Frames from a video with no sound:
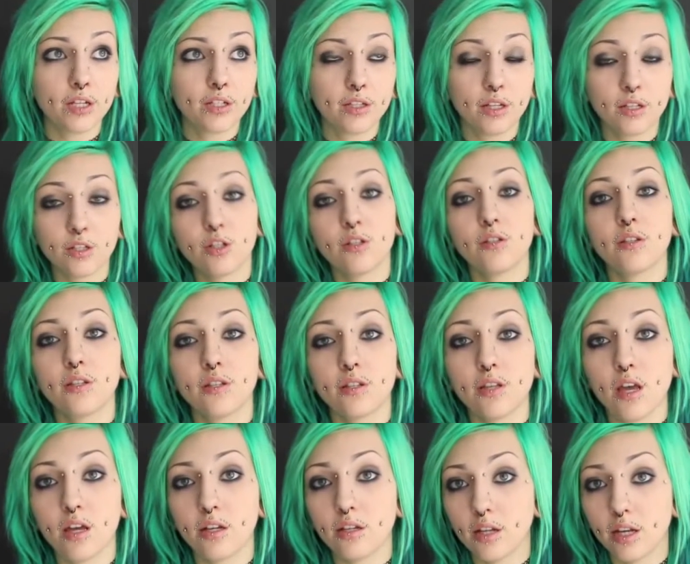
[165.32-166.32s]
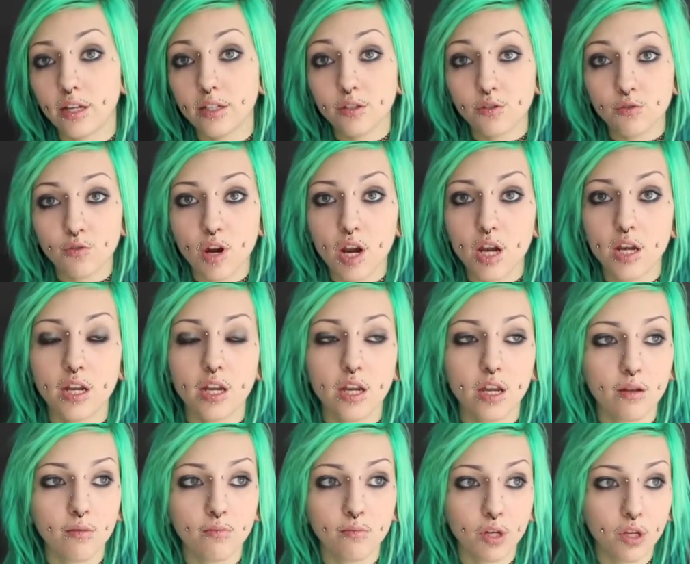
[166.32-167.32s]
such as I said, like
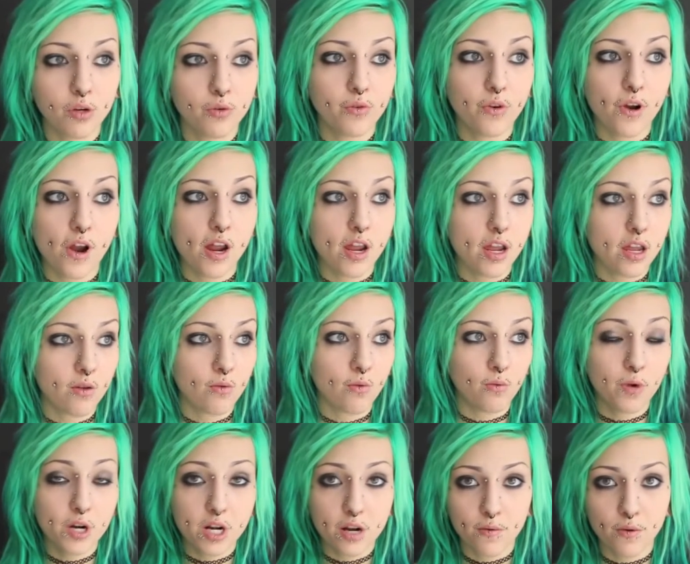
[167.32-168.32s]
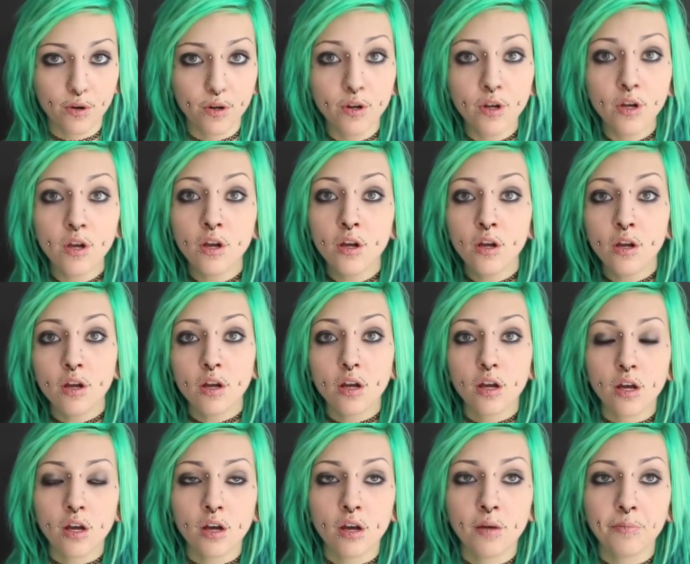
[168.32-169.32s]
straightening, blow drying, whatever.
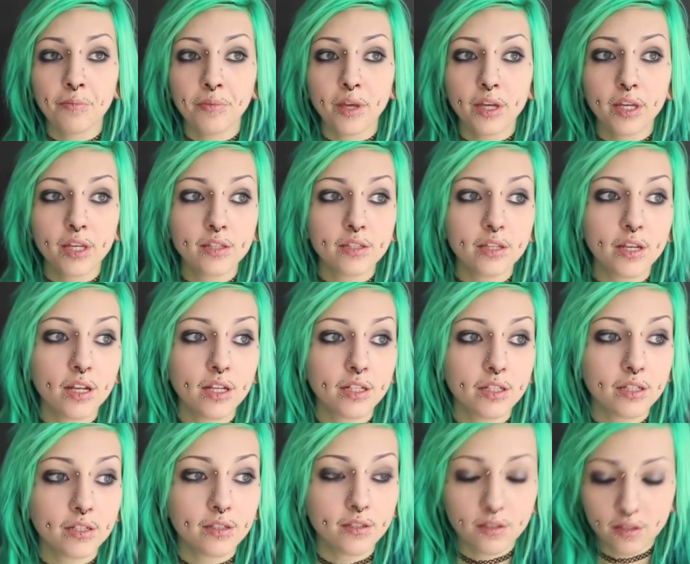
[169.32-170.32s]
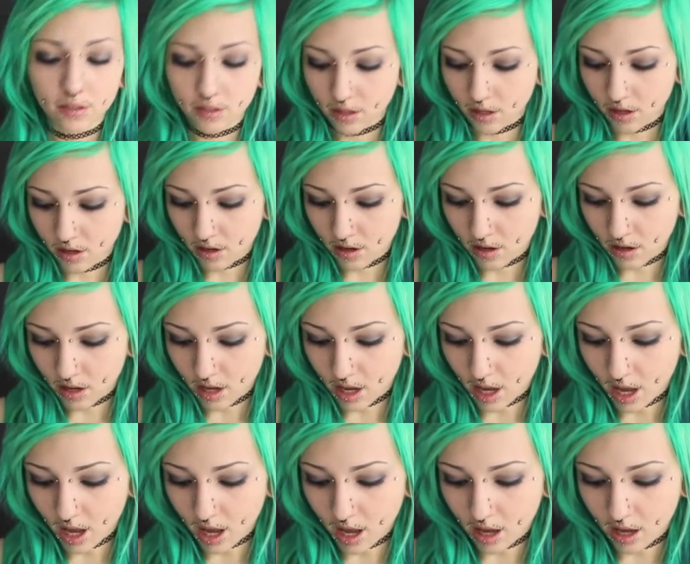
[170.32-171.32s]
I can say like this, the
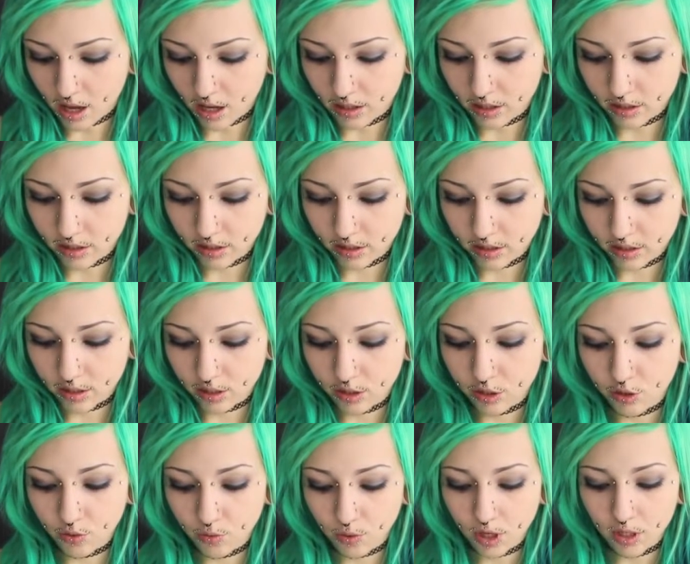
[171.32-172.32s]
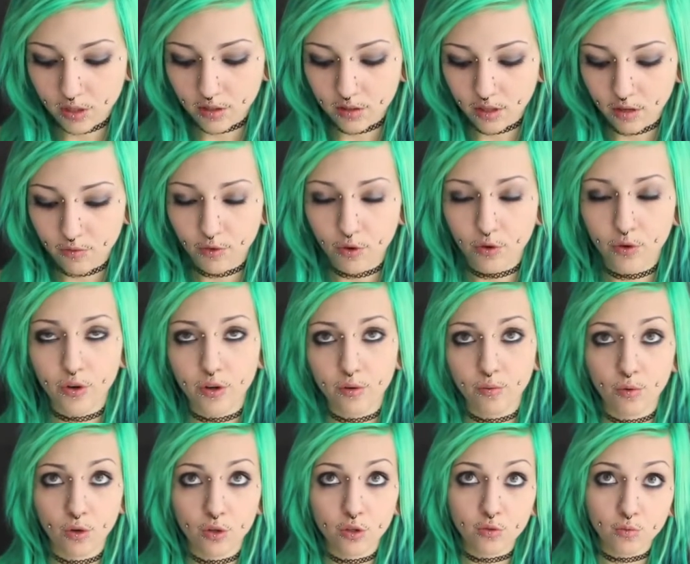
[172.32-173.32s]
new ones I've already
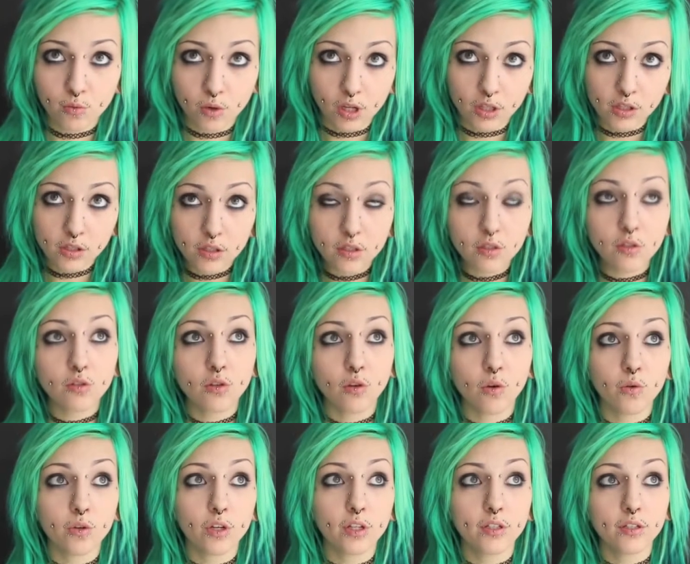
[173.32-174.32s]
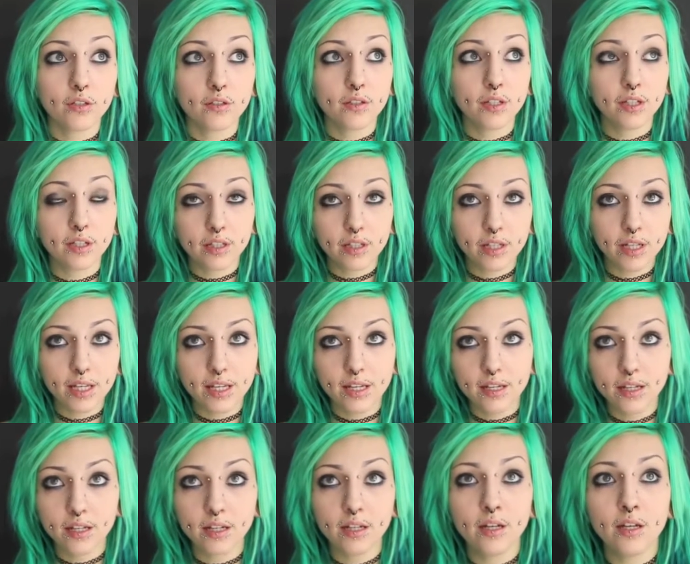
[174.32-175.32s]
washed once, so that the
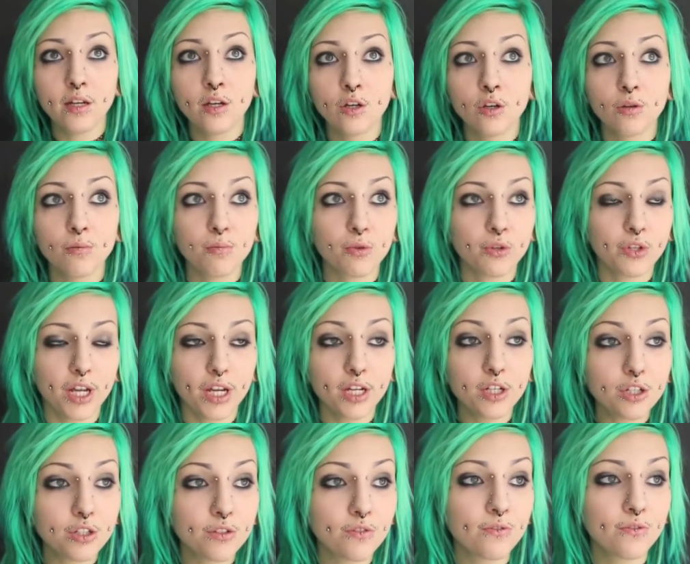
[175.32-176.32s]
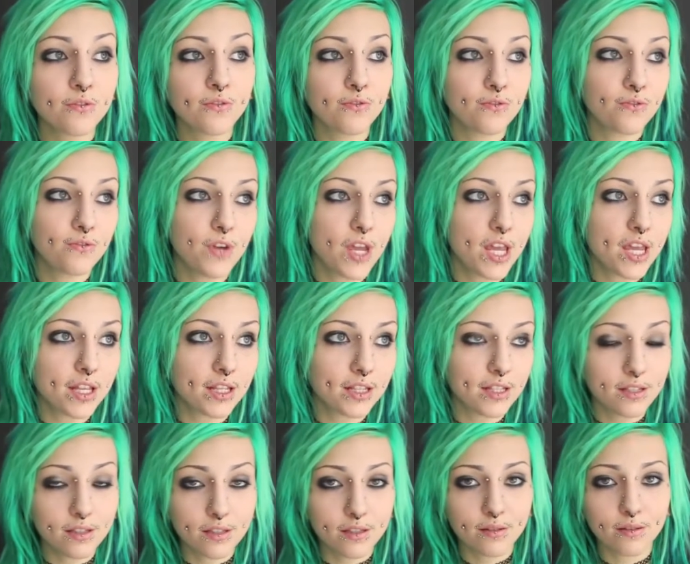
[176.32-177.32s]
silky protection thing
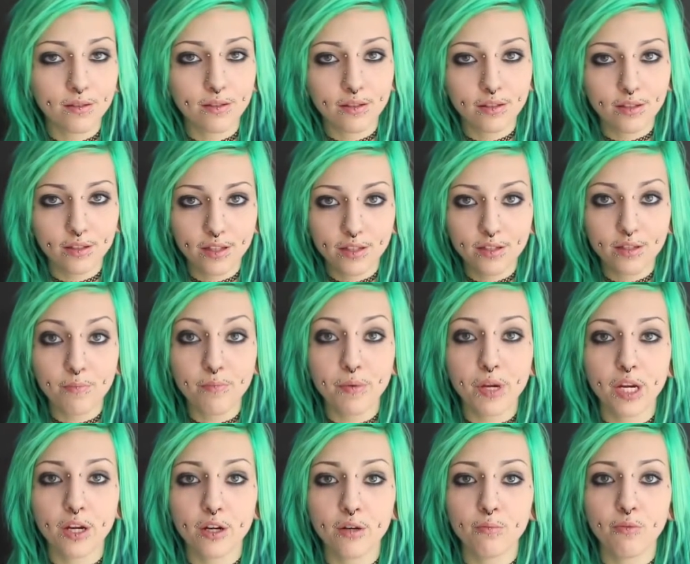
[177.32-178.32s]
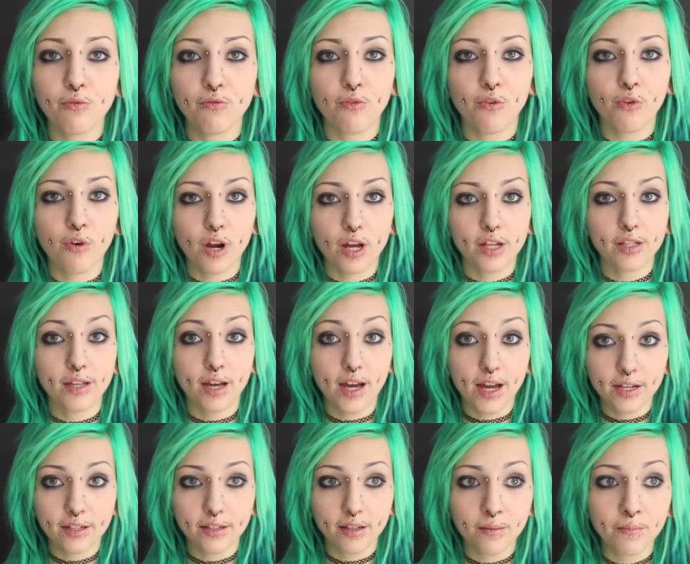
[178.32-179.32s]
disappeared before I
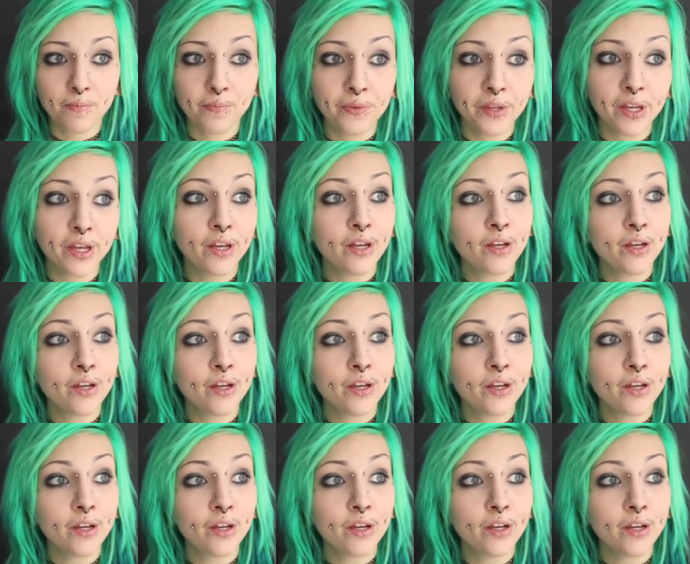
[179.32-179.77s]
dyed them.